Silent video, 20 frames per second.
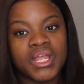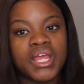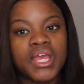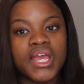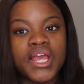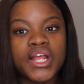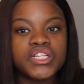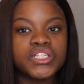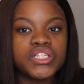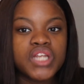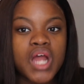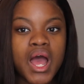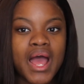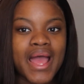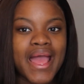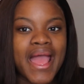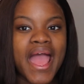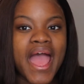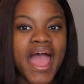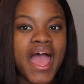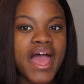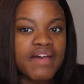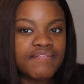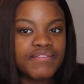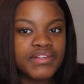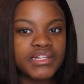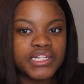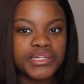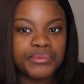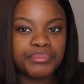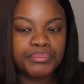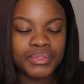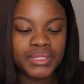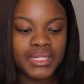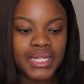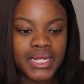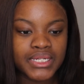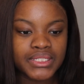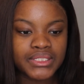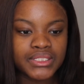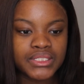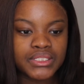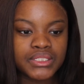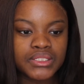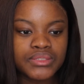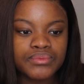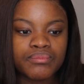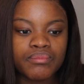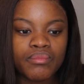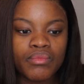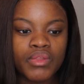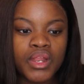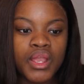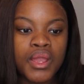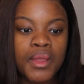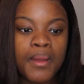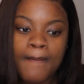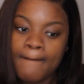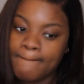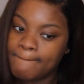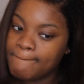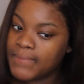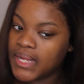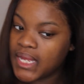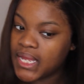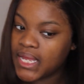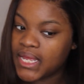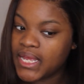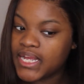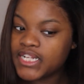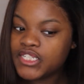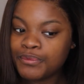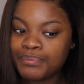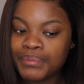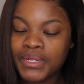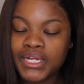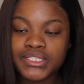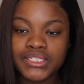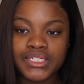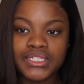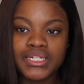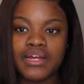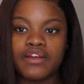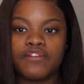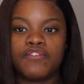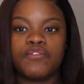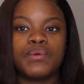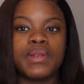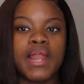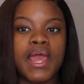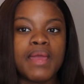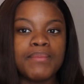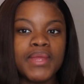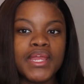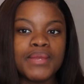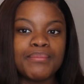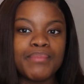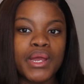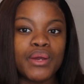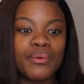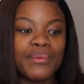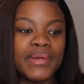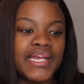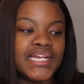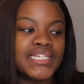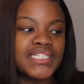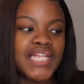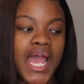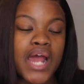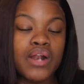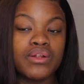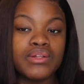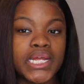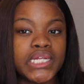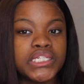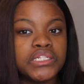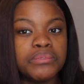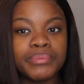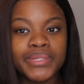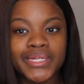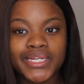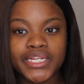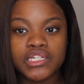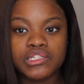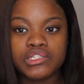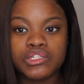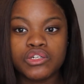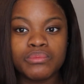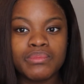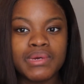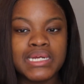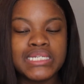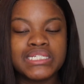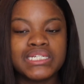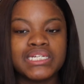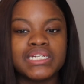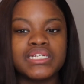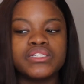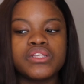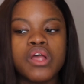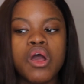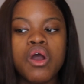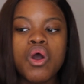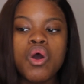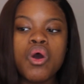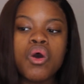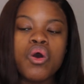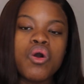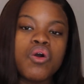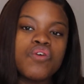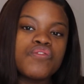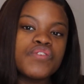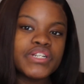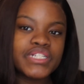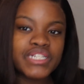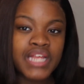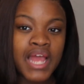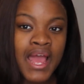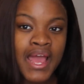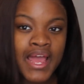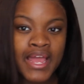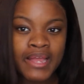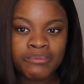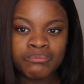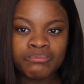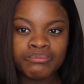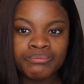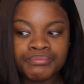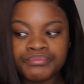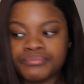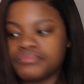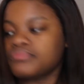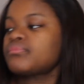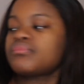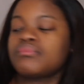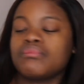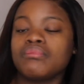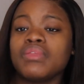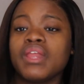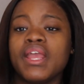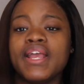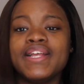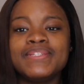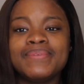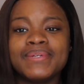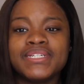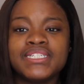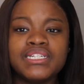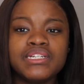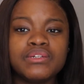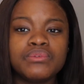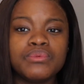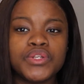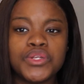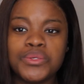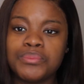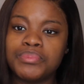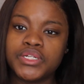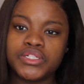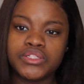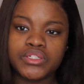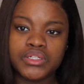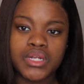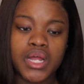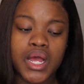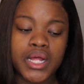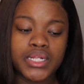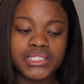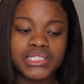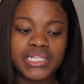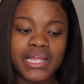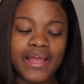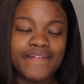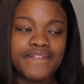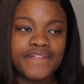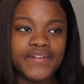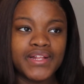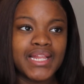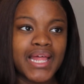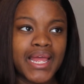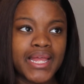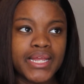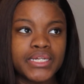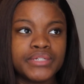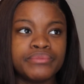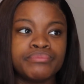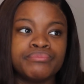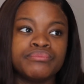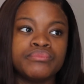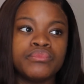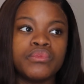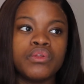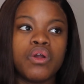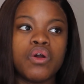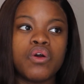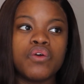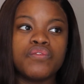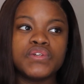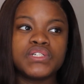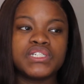It's not heavily plucked, but it's plucked enough. When I make my wigs, I don't like to pluck it too much, because over time, especially when you bleach your knots, I feel like over